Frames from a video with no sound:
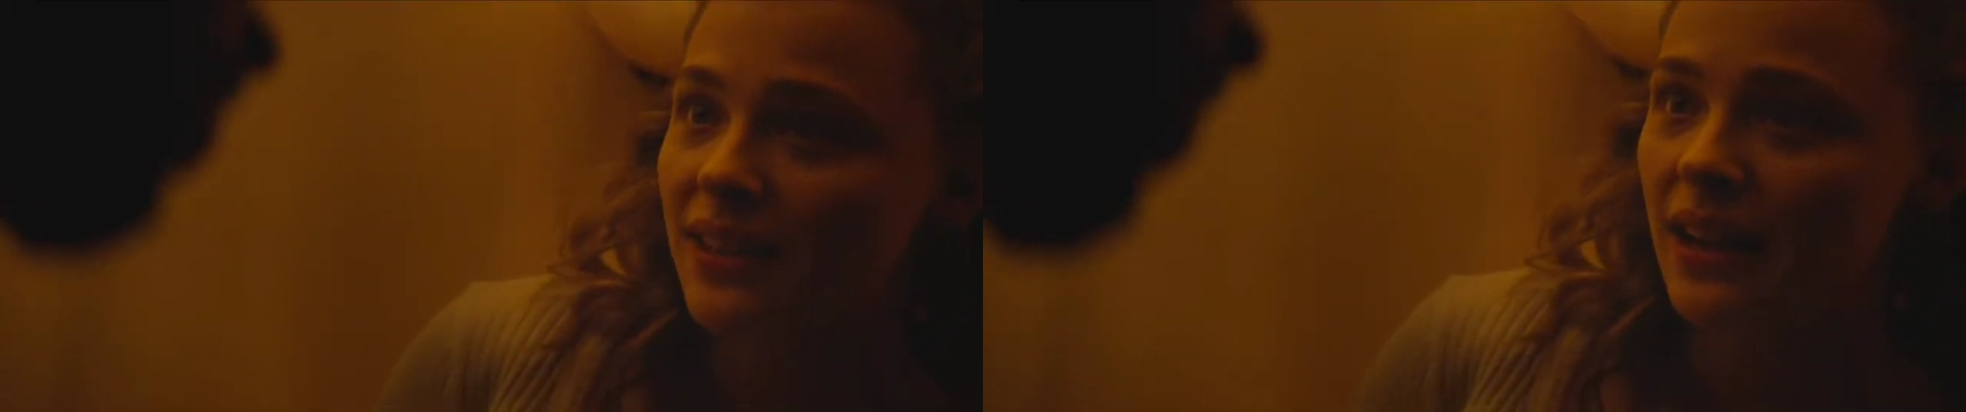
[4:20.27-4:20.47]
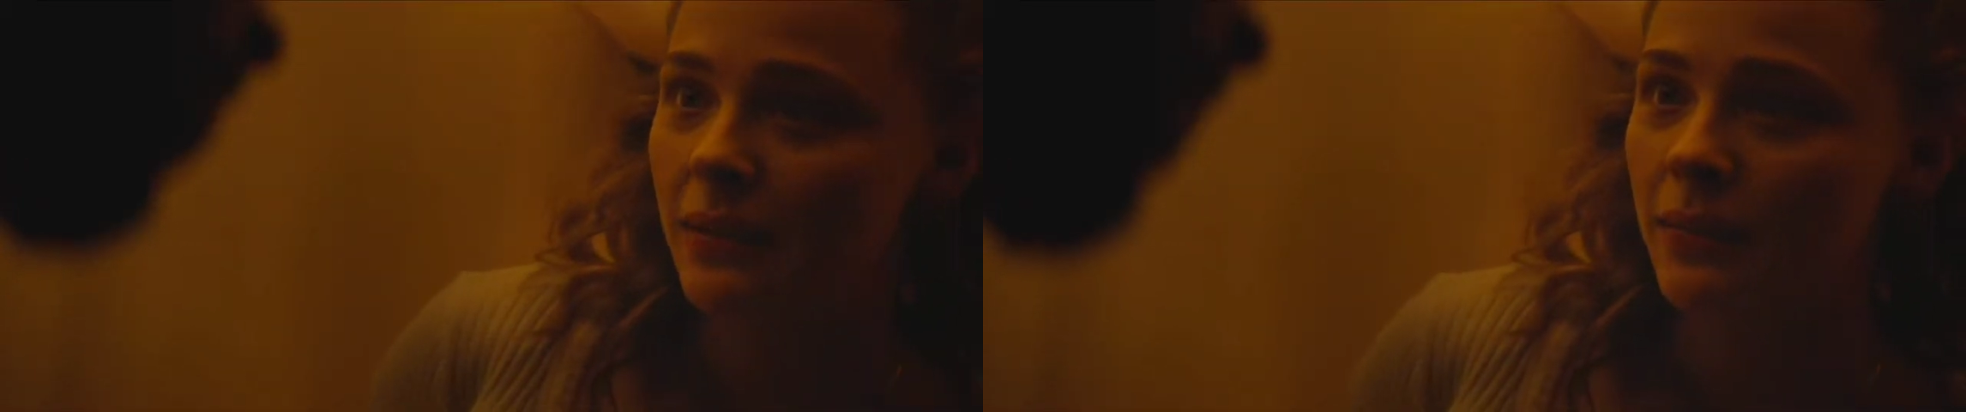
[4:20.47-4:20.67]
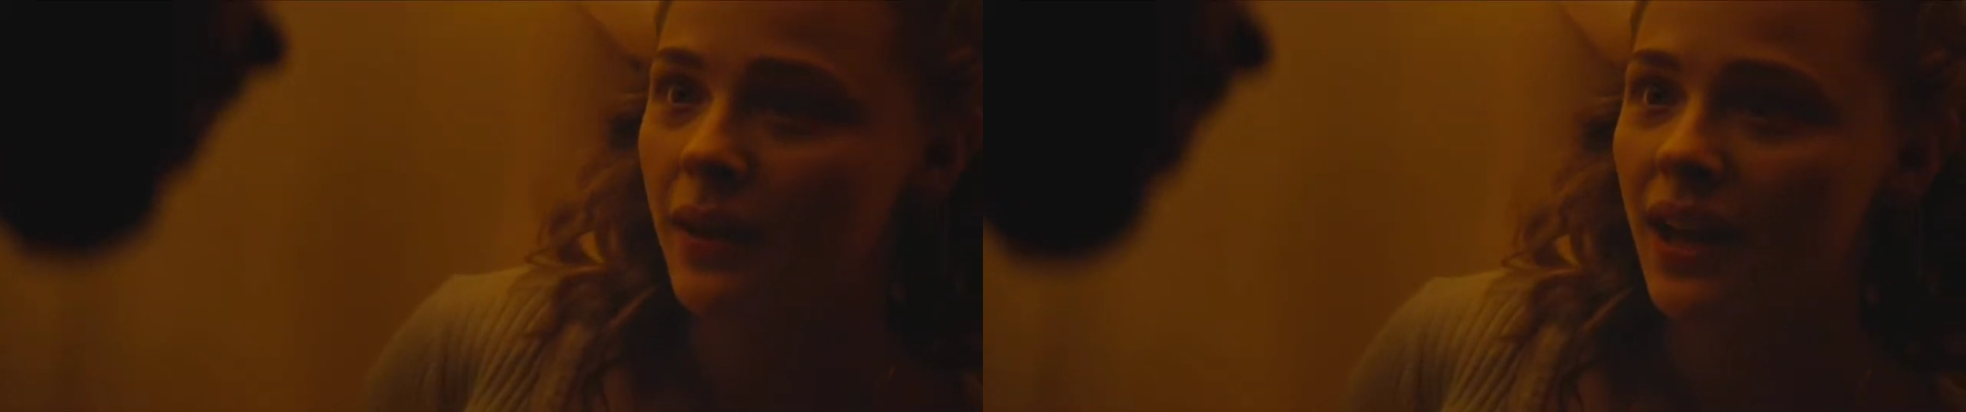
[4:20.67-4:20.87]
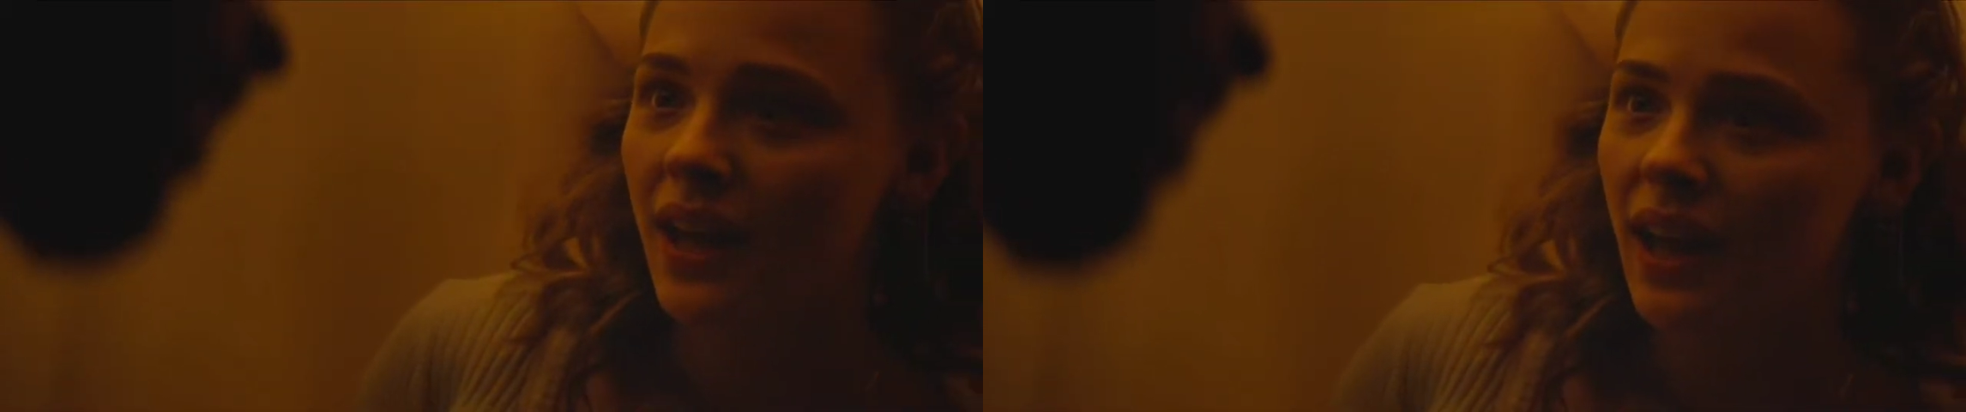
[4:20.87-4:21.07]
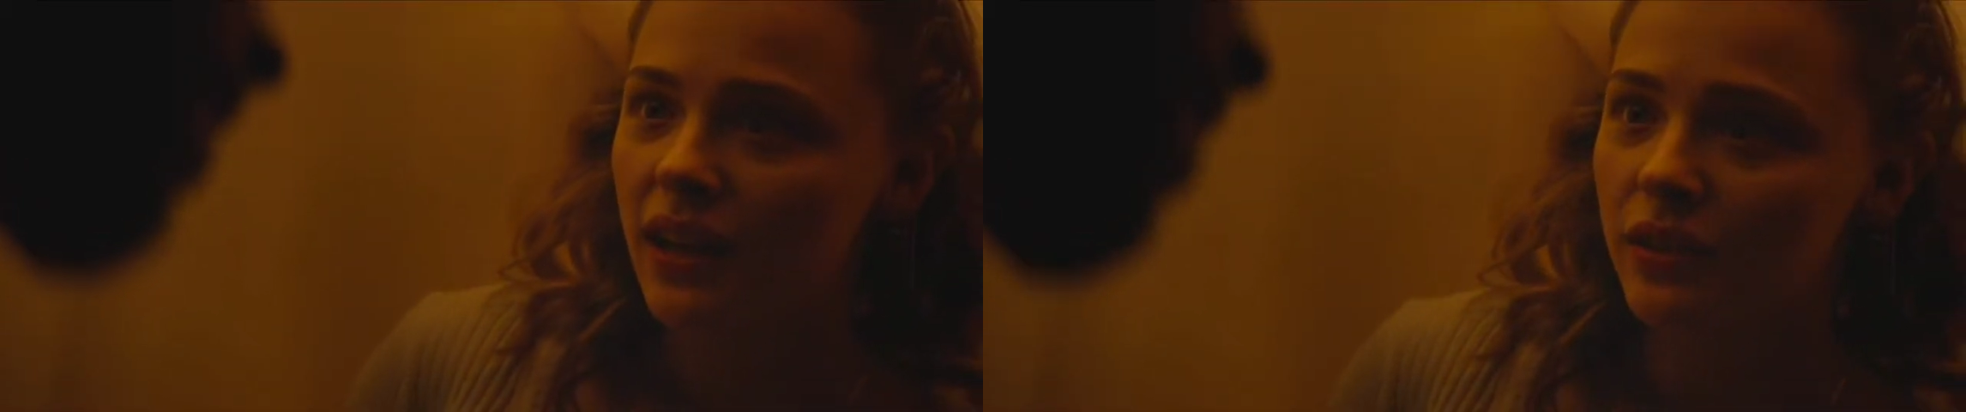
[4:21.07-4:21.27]
alone with
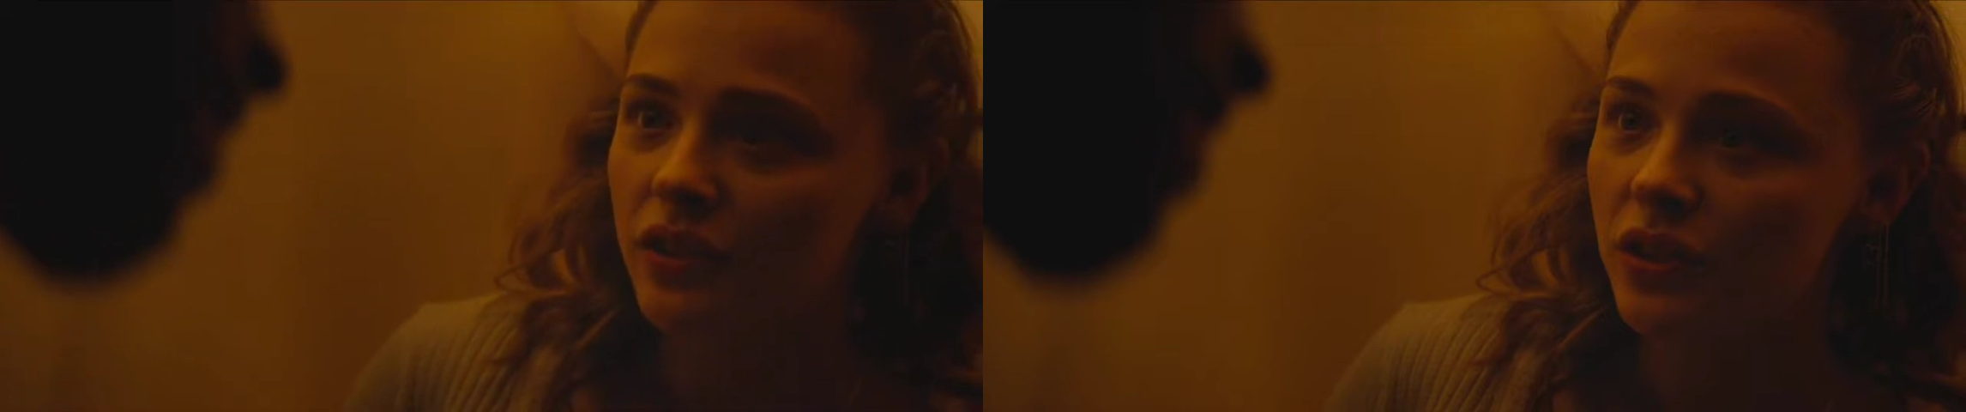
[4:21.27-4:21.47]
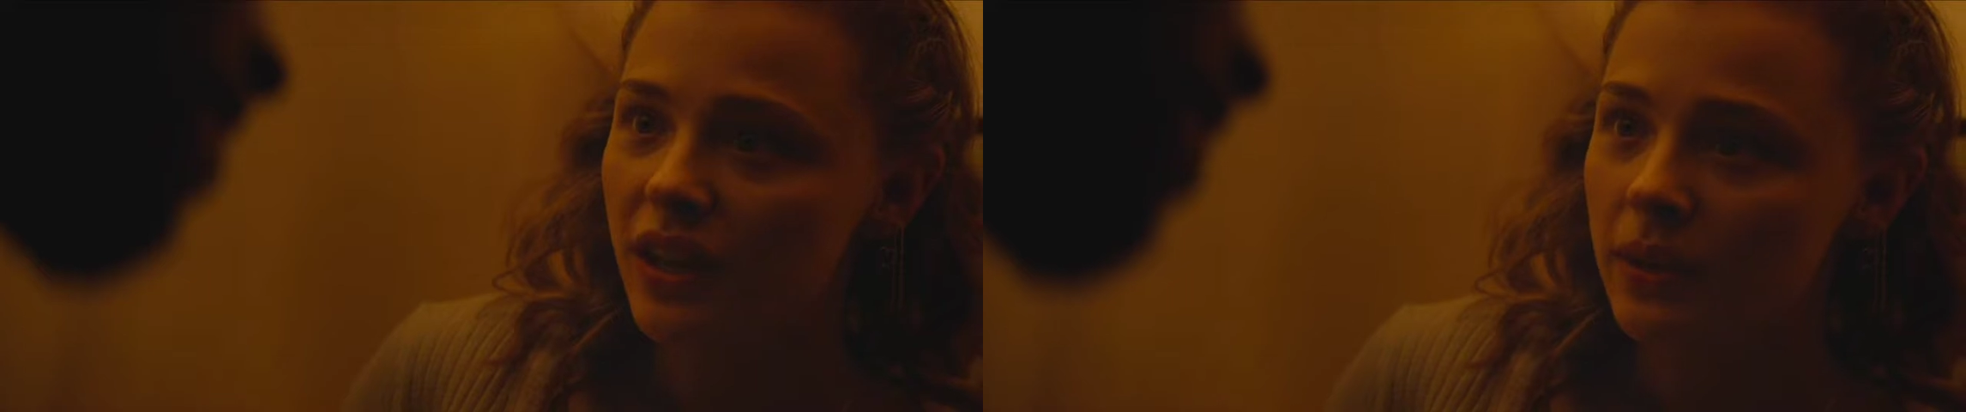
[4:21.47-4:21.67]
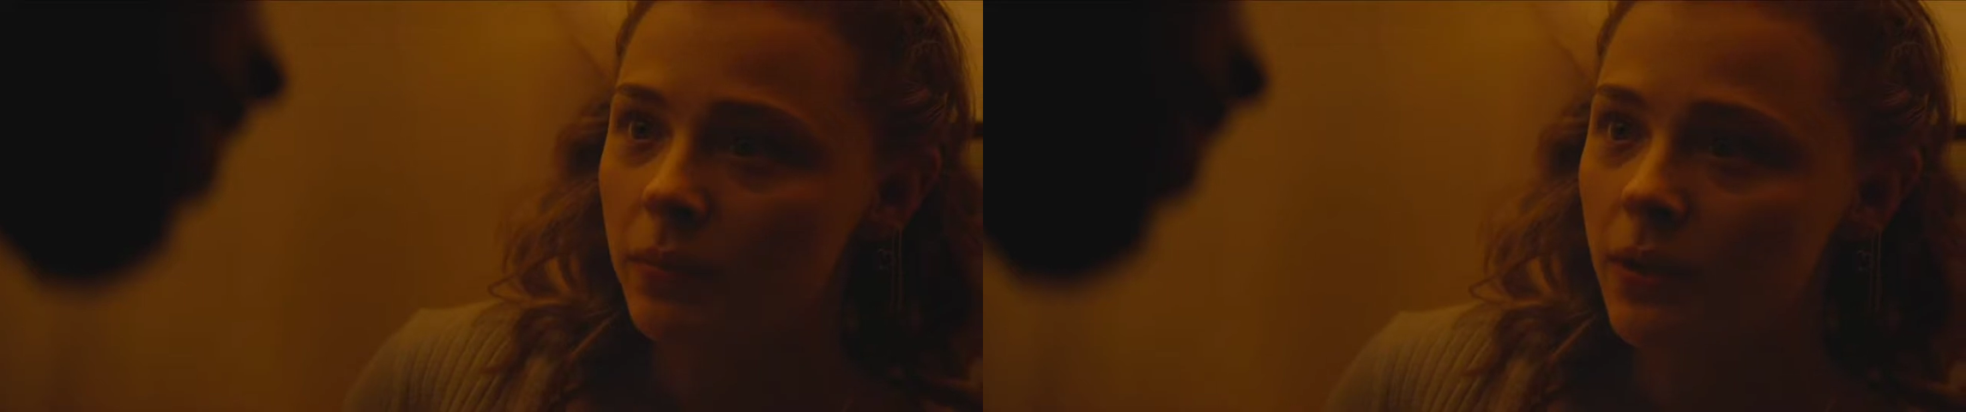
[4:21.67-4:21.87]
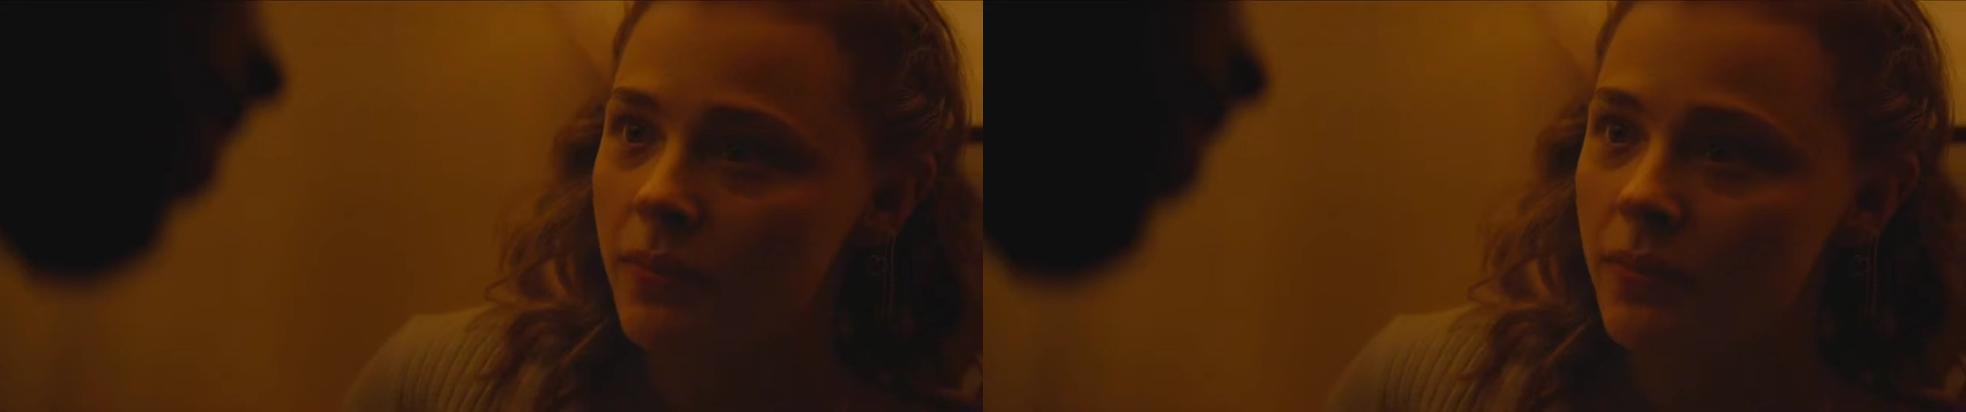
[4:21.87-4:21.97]
baby on the boat,